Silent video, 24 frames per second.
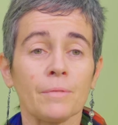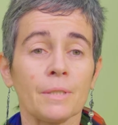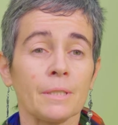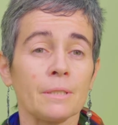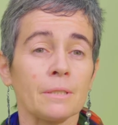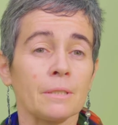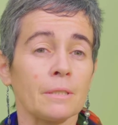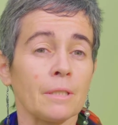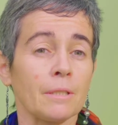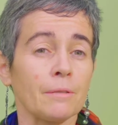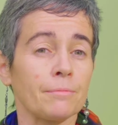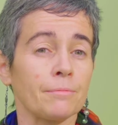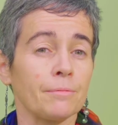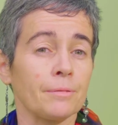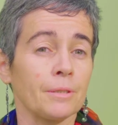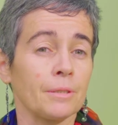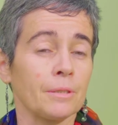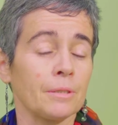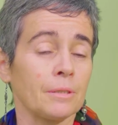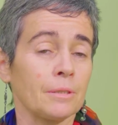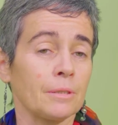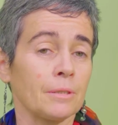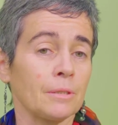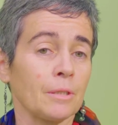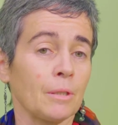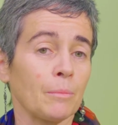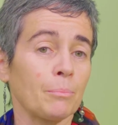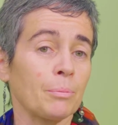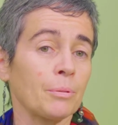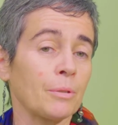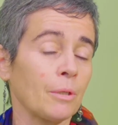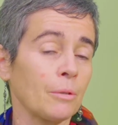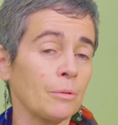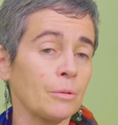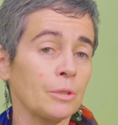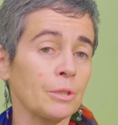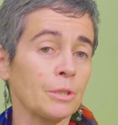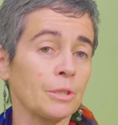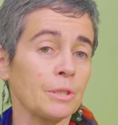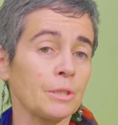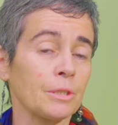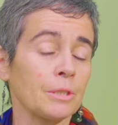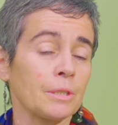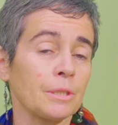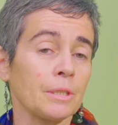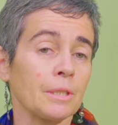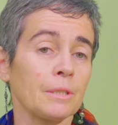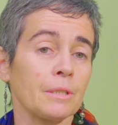these different
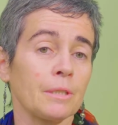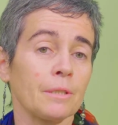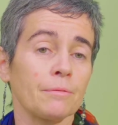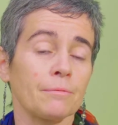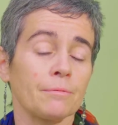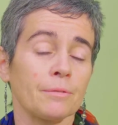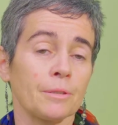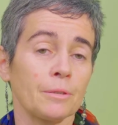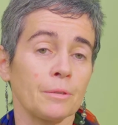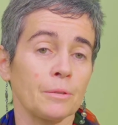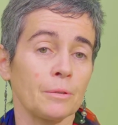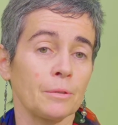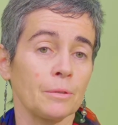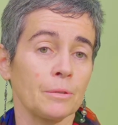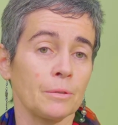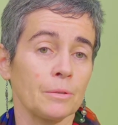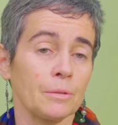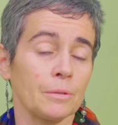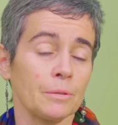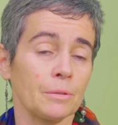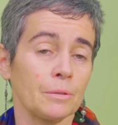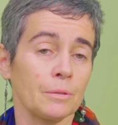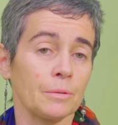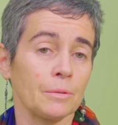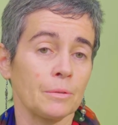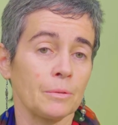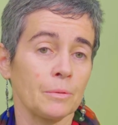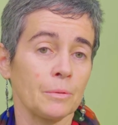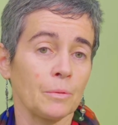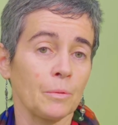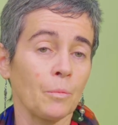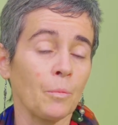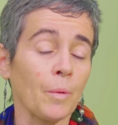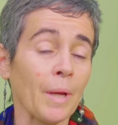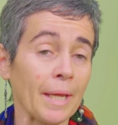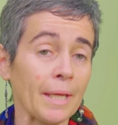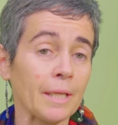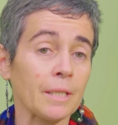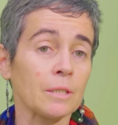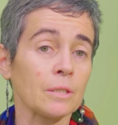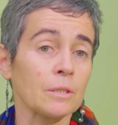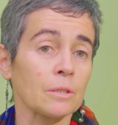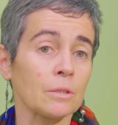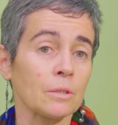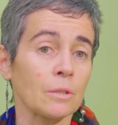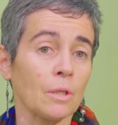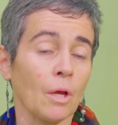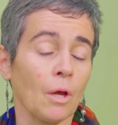approaches and different
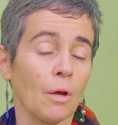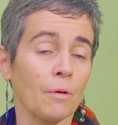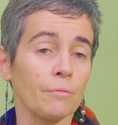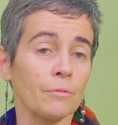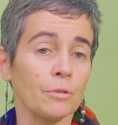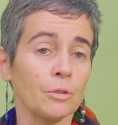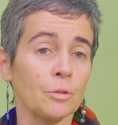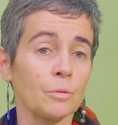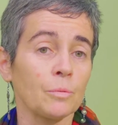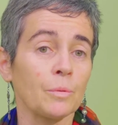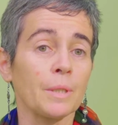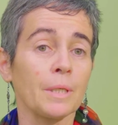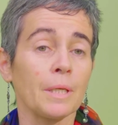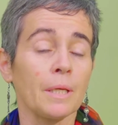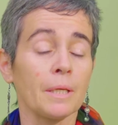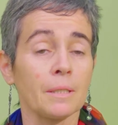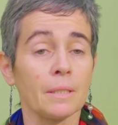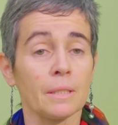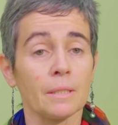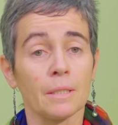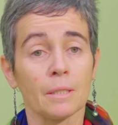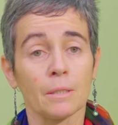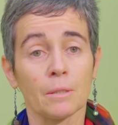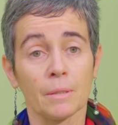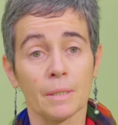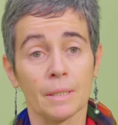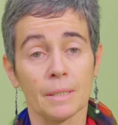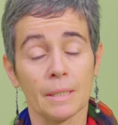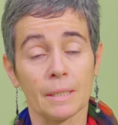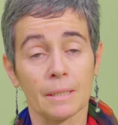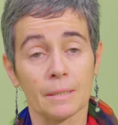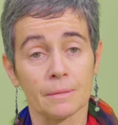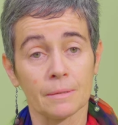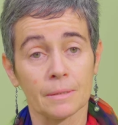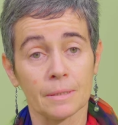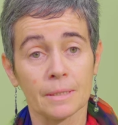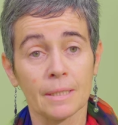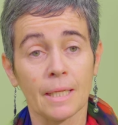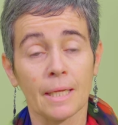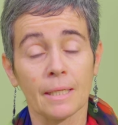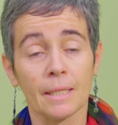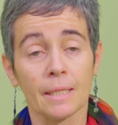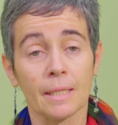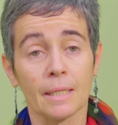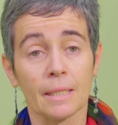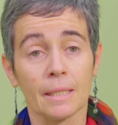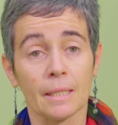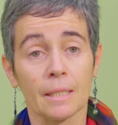ways of doing it in a clinical
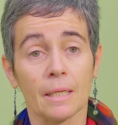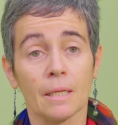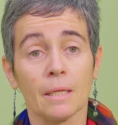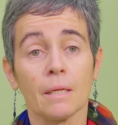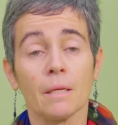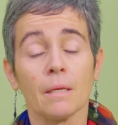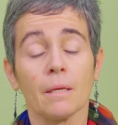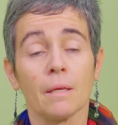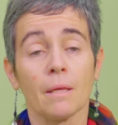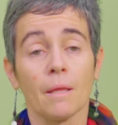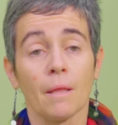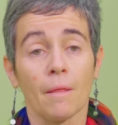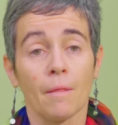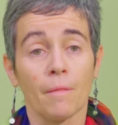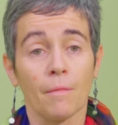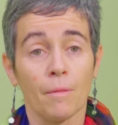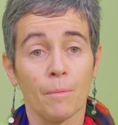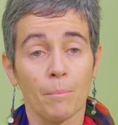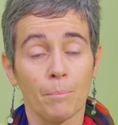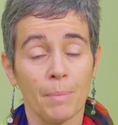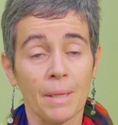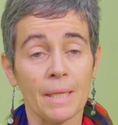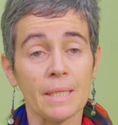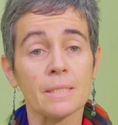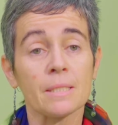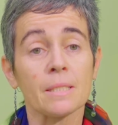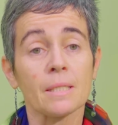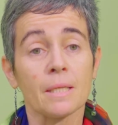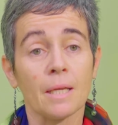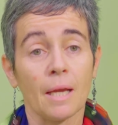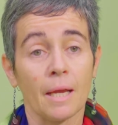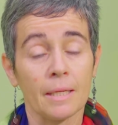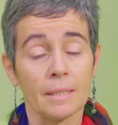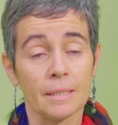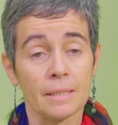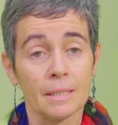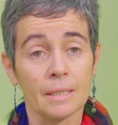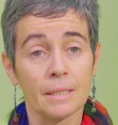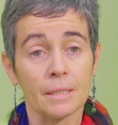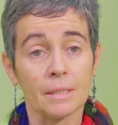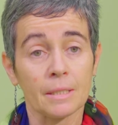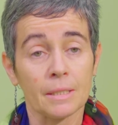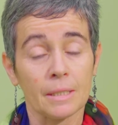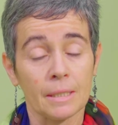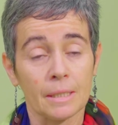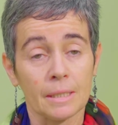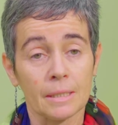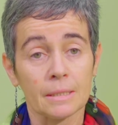setting, the basic
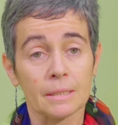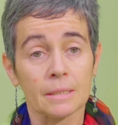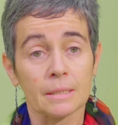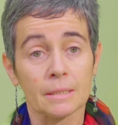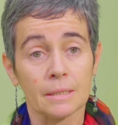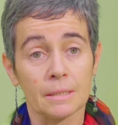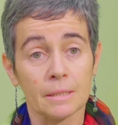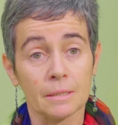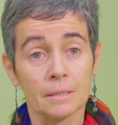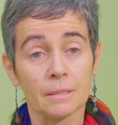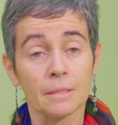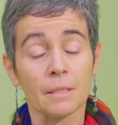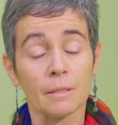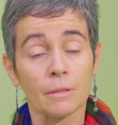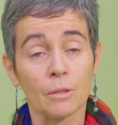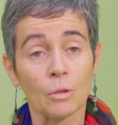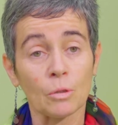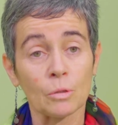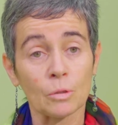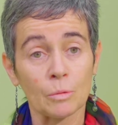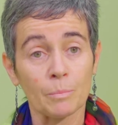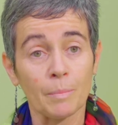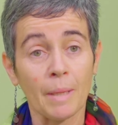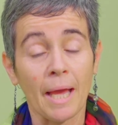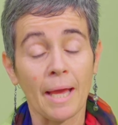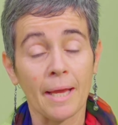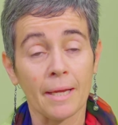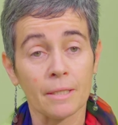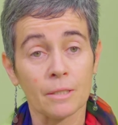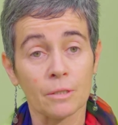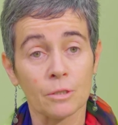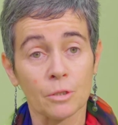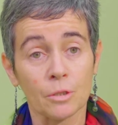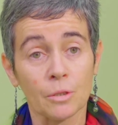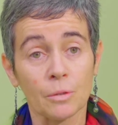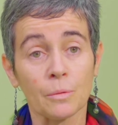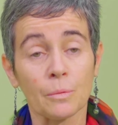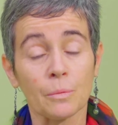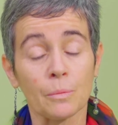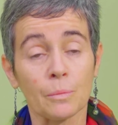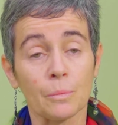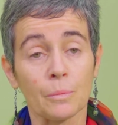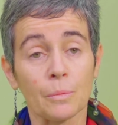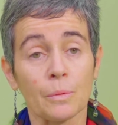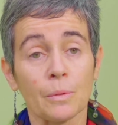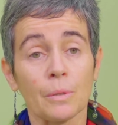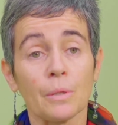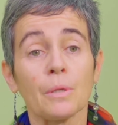idea still goes back
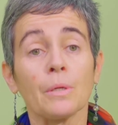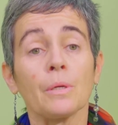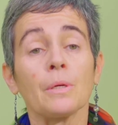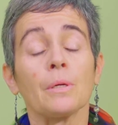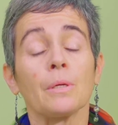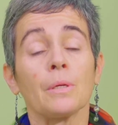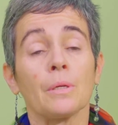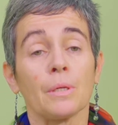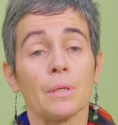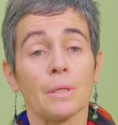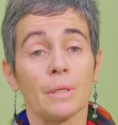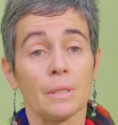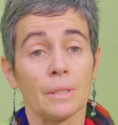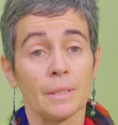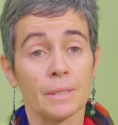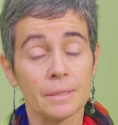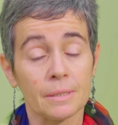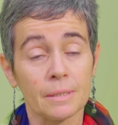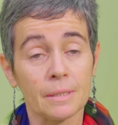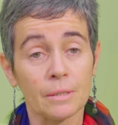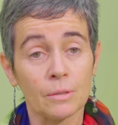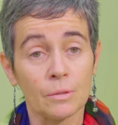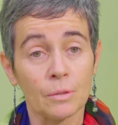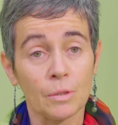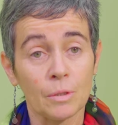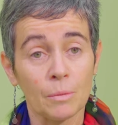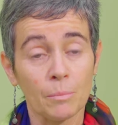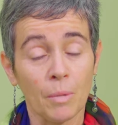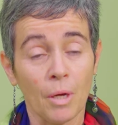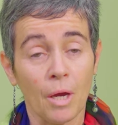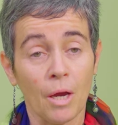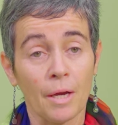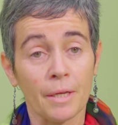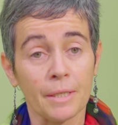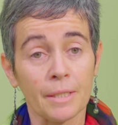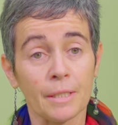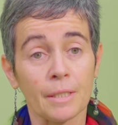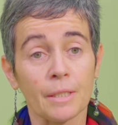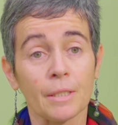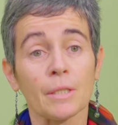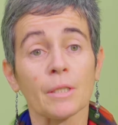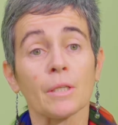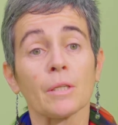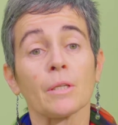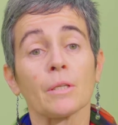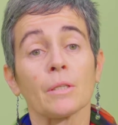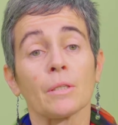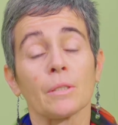to listening to the
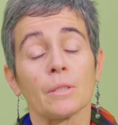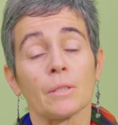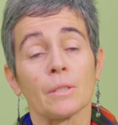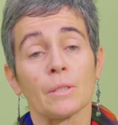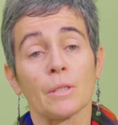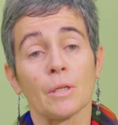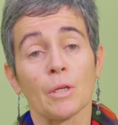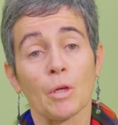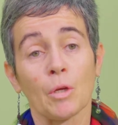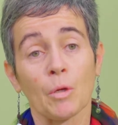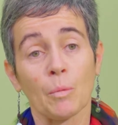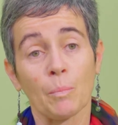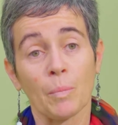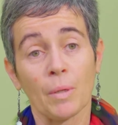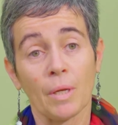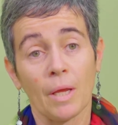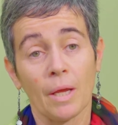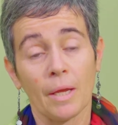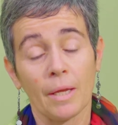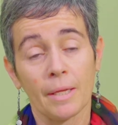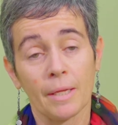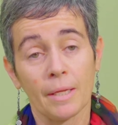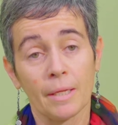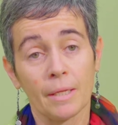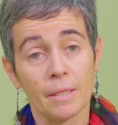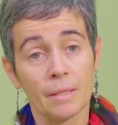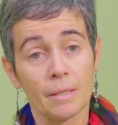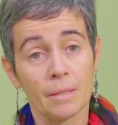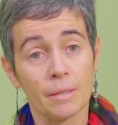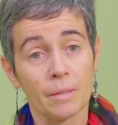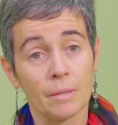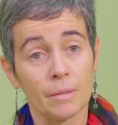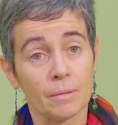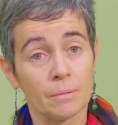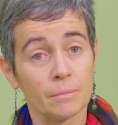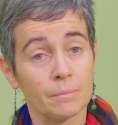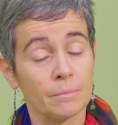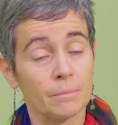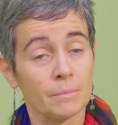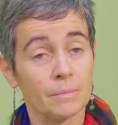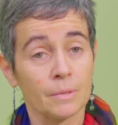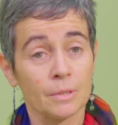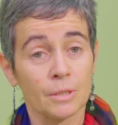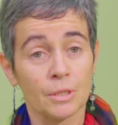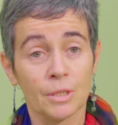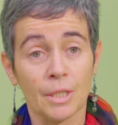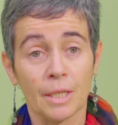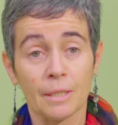body, applying
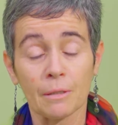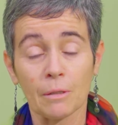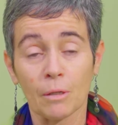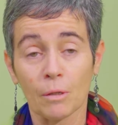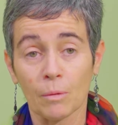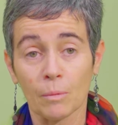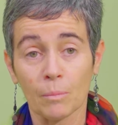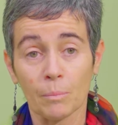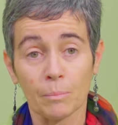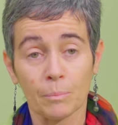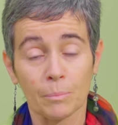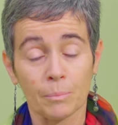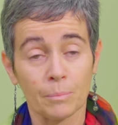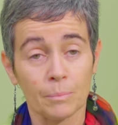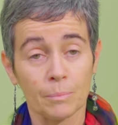gentle,